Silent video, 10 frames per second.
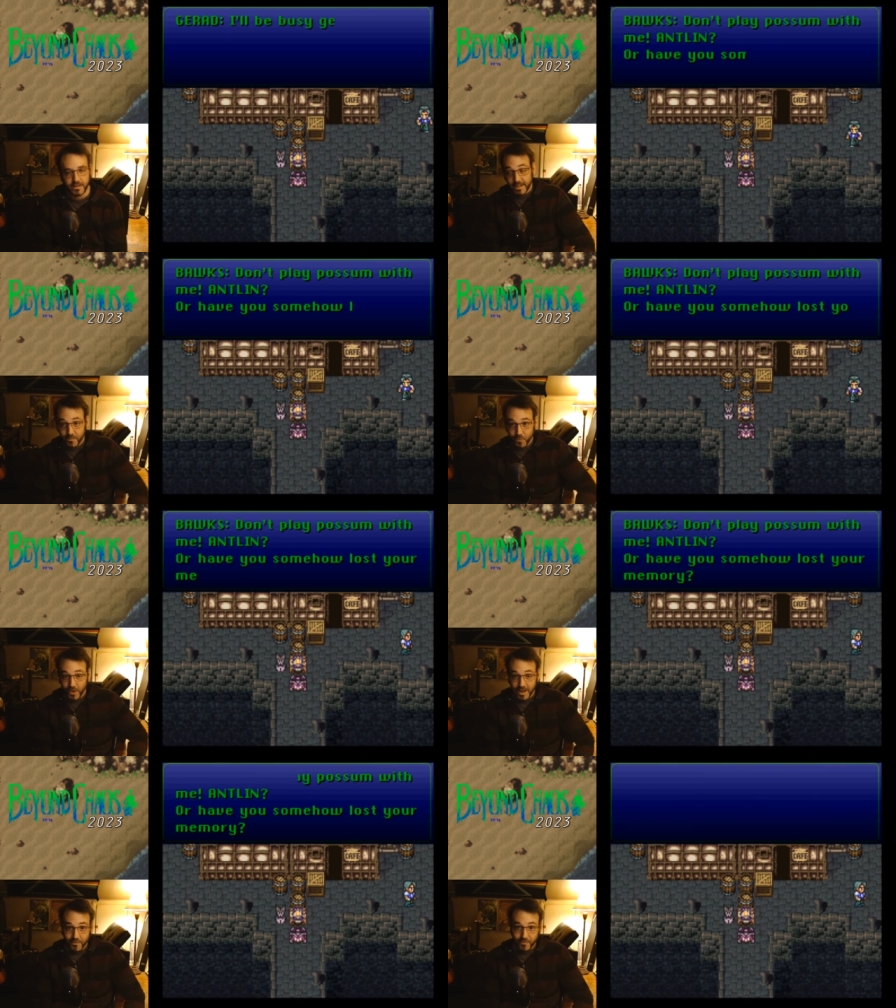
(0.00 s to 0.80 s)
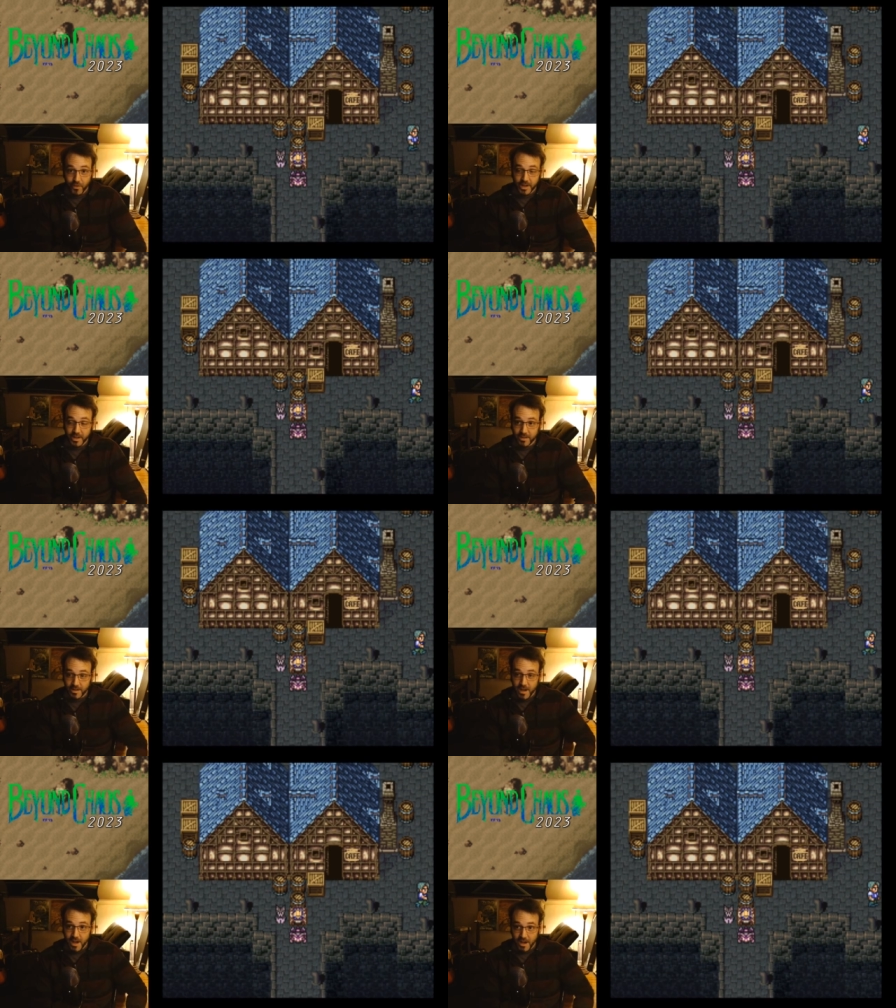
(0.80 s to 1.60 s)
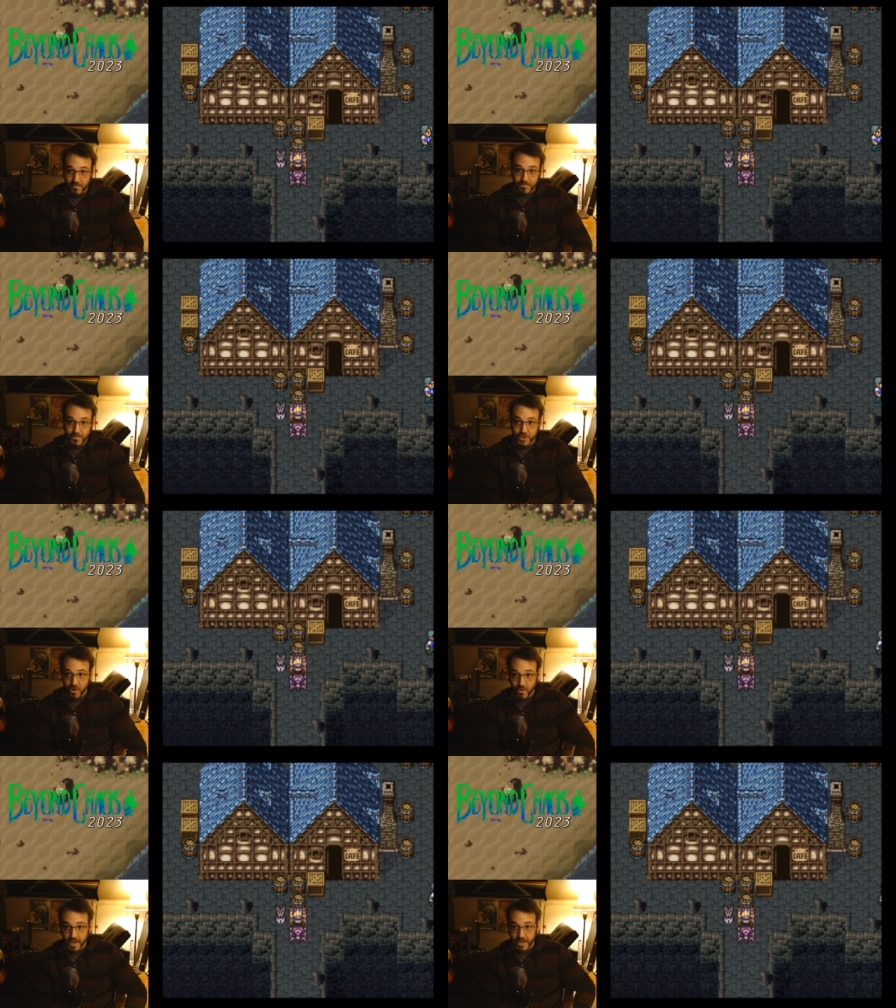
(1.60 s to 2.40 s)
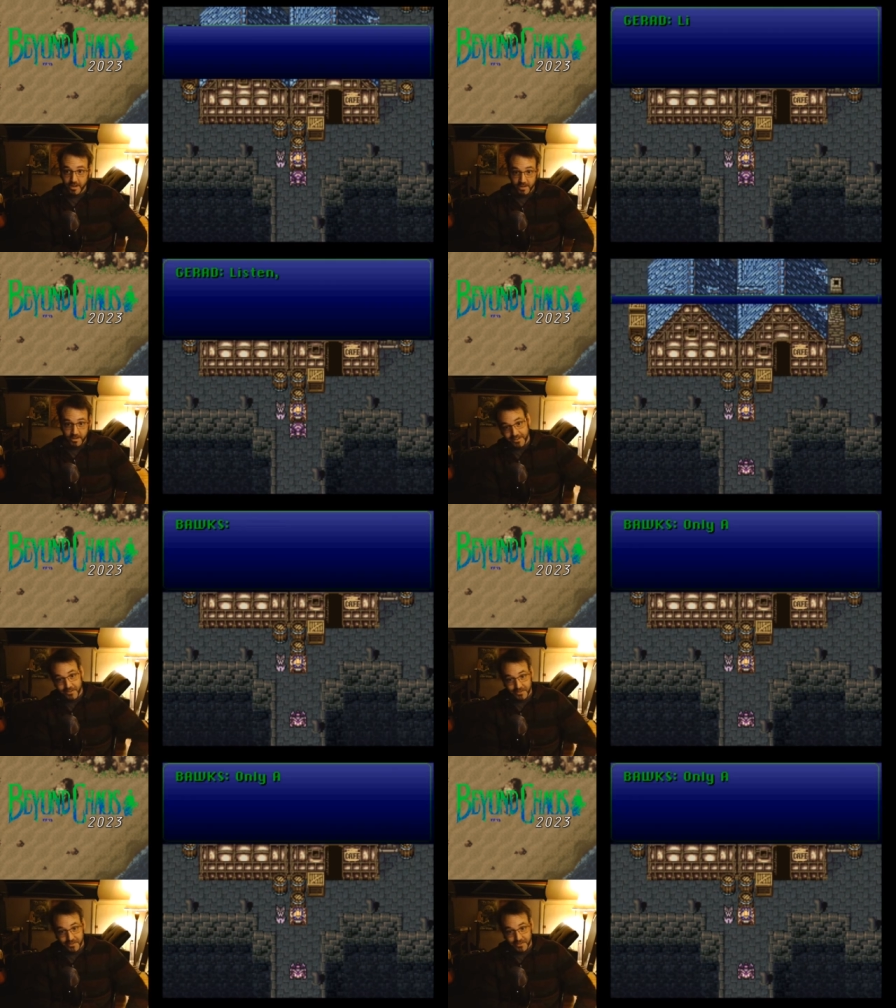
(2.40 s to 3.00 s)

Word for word: And then we'll have frickin' Chokey in